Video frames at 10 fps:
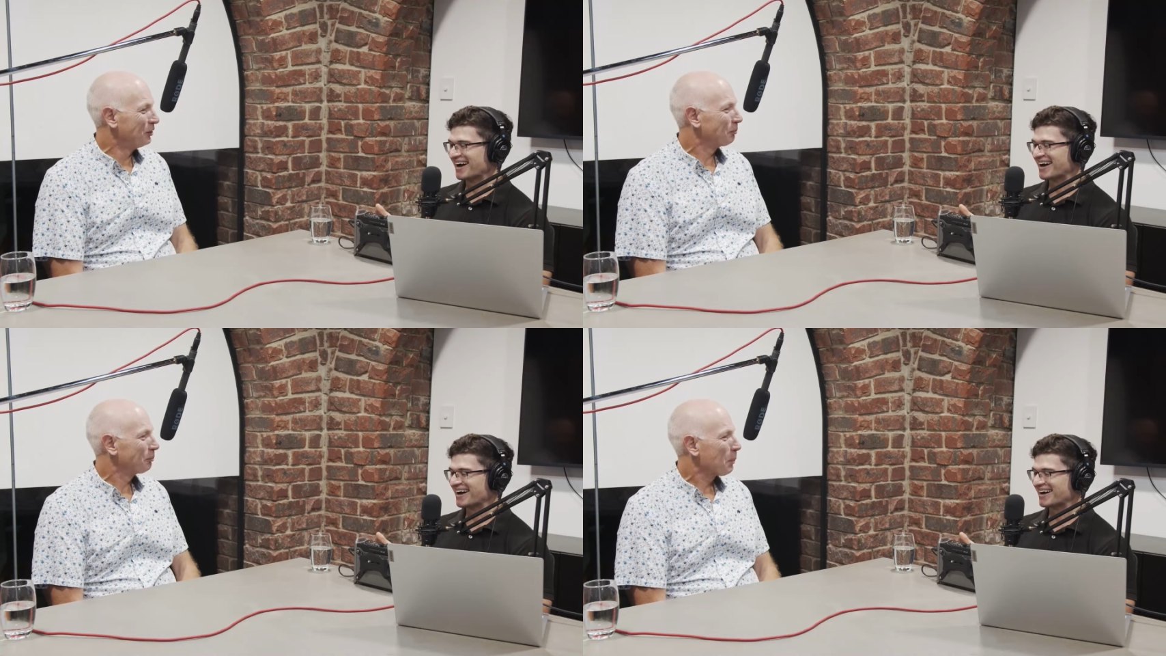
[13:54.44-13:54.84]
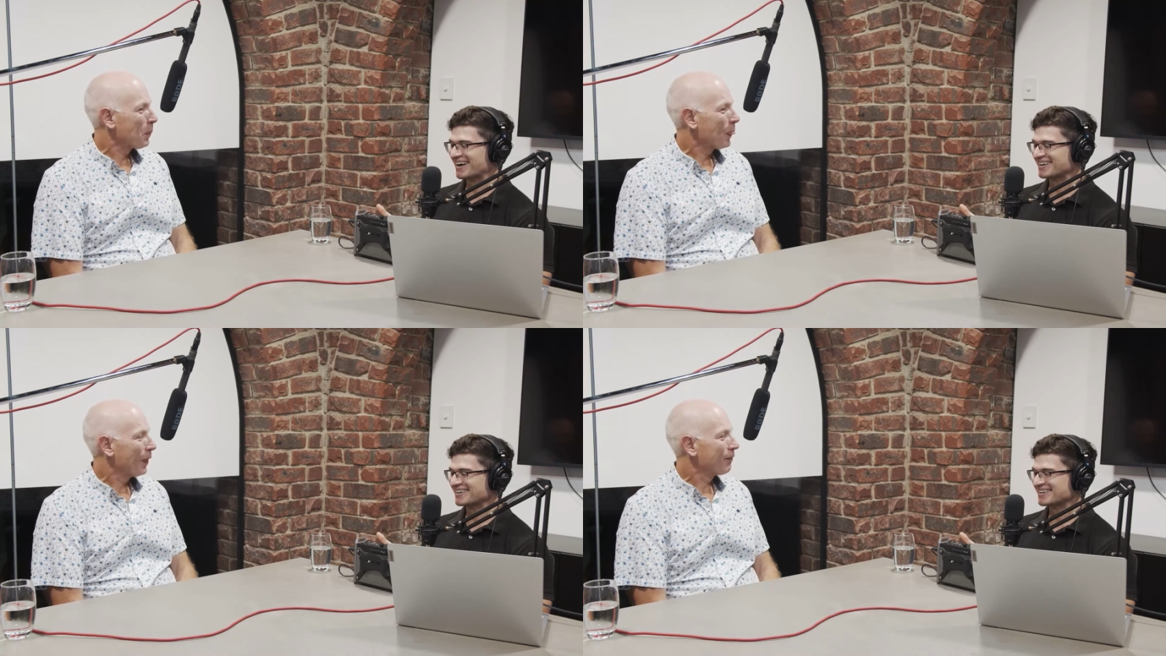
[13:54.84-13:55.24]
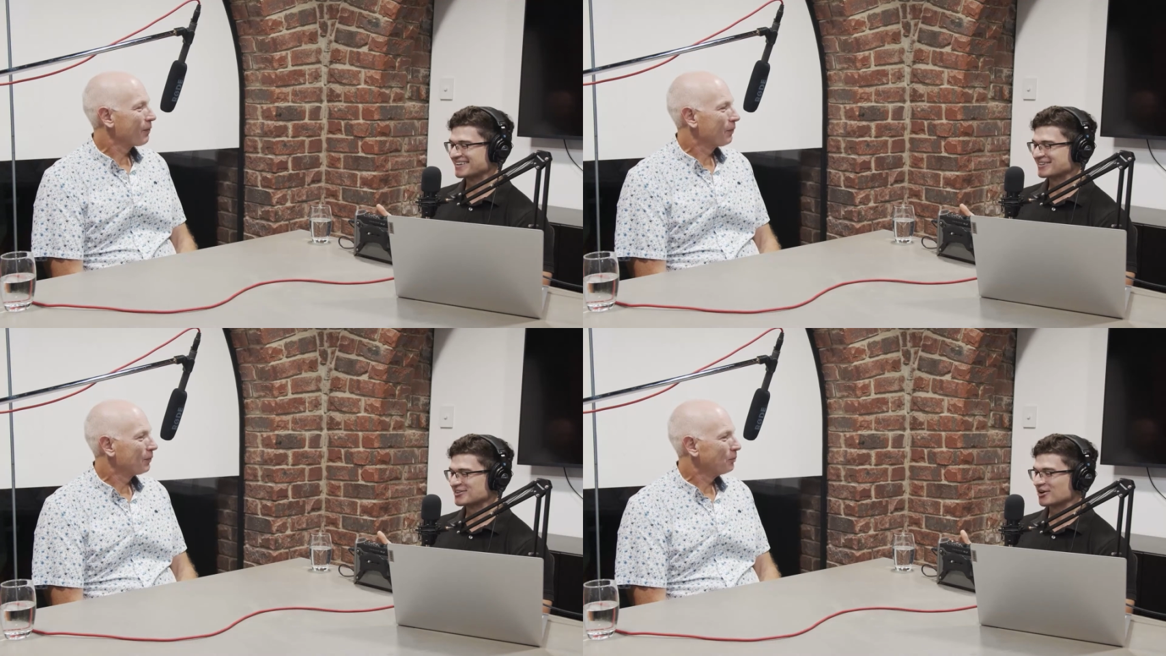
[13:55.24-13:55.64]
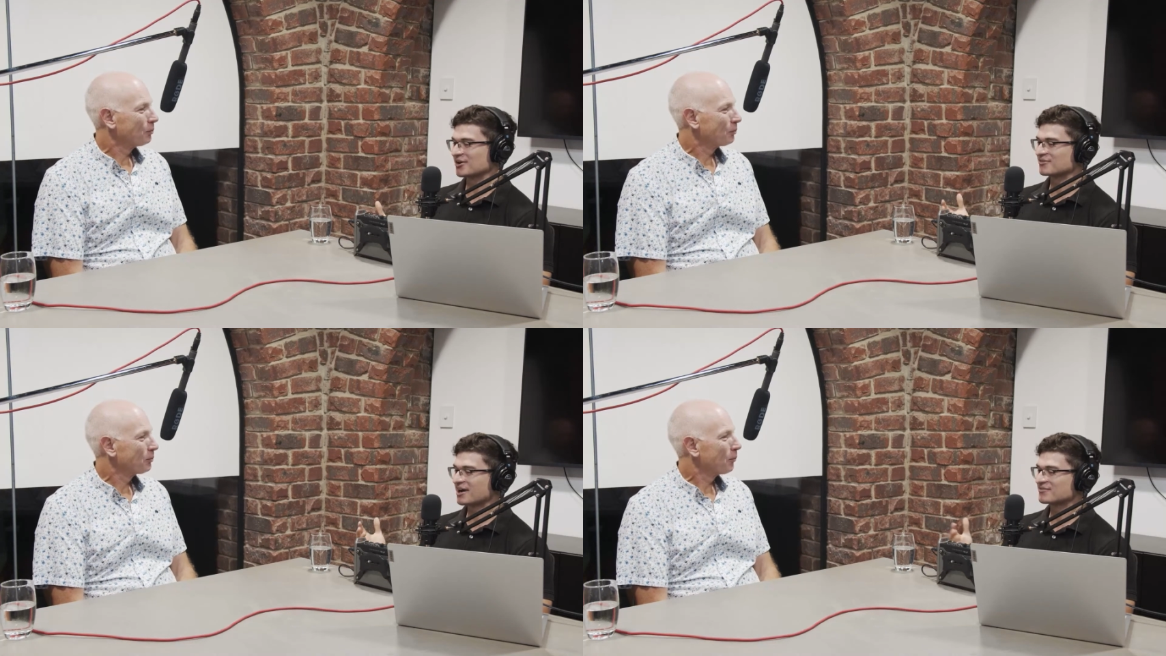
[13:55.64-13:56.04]
Speaker 1: uh, you know,
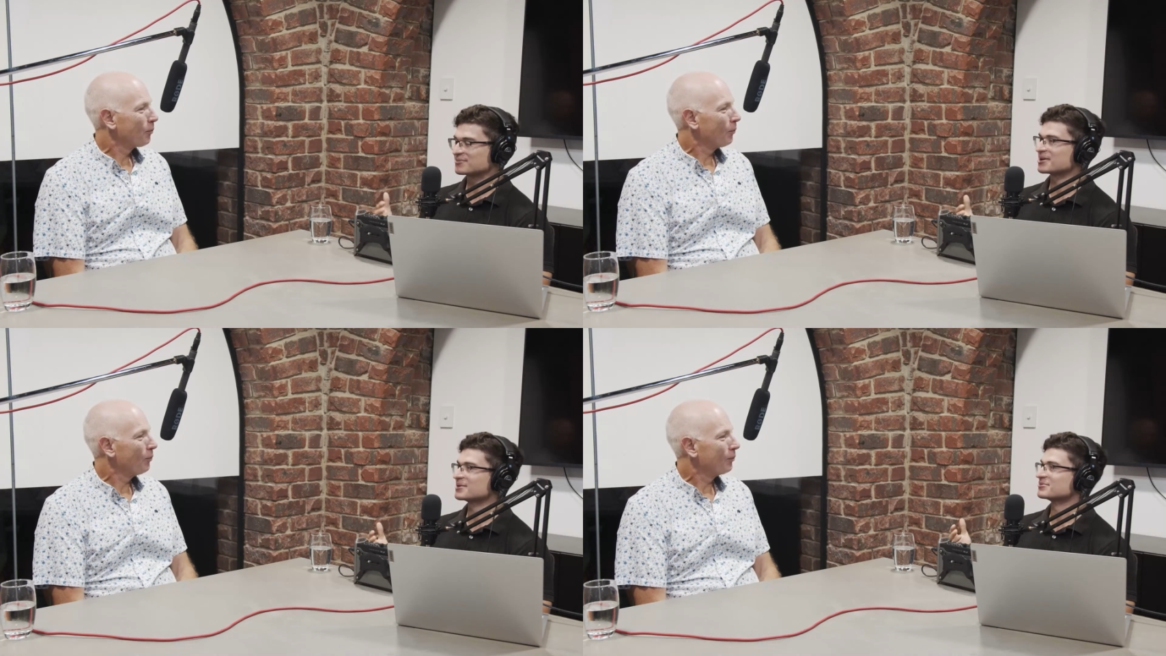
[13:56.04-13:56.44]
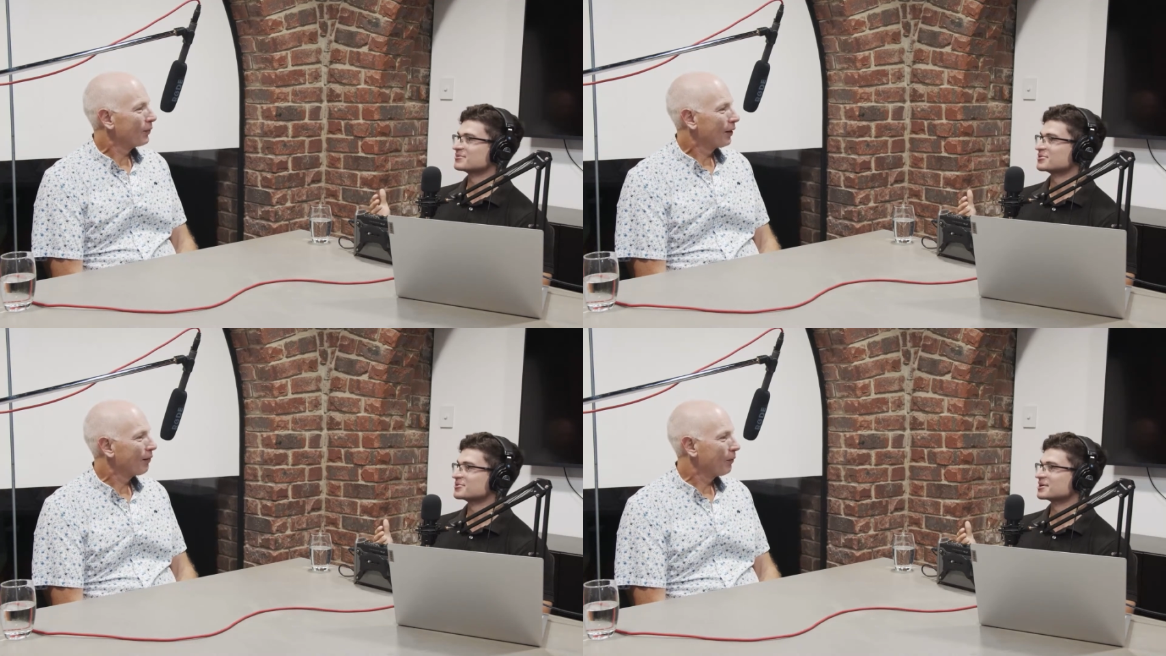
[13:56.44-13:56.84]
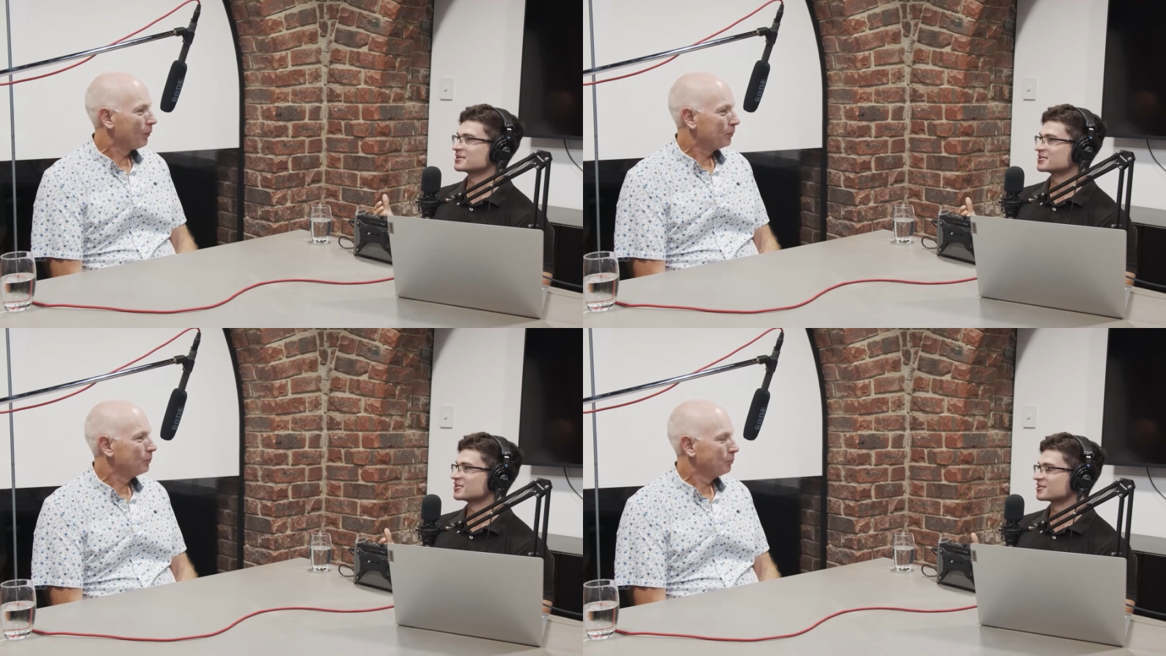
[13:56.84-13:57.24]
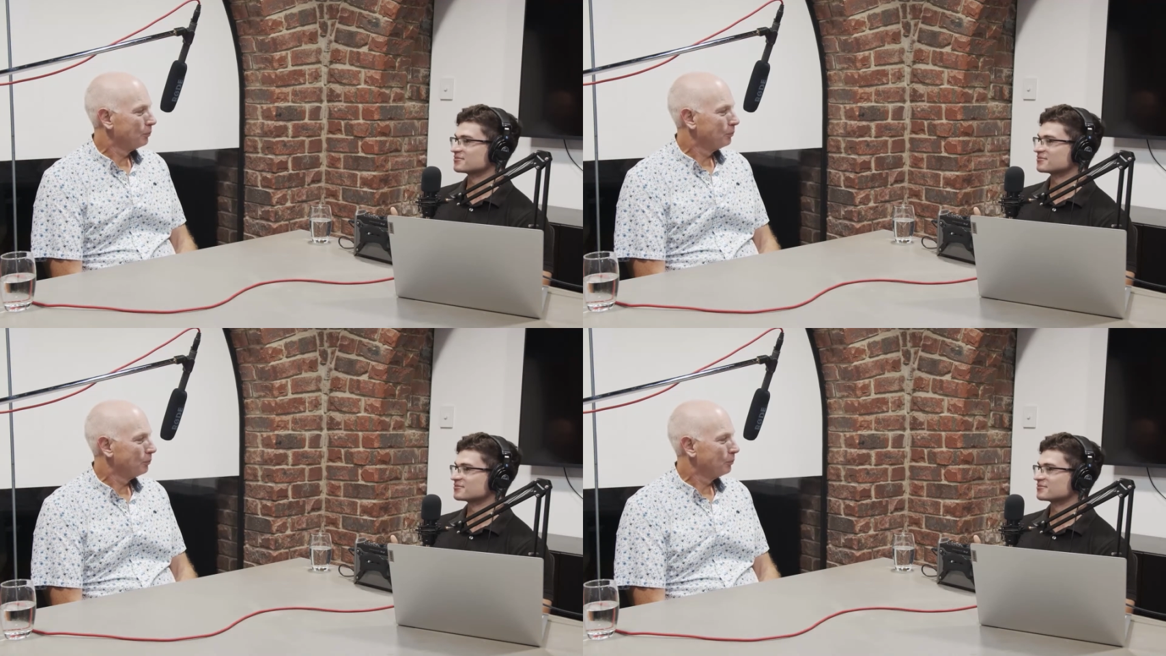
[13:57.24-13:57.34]
of having people who are you know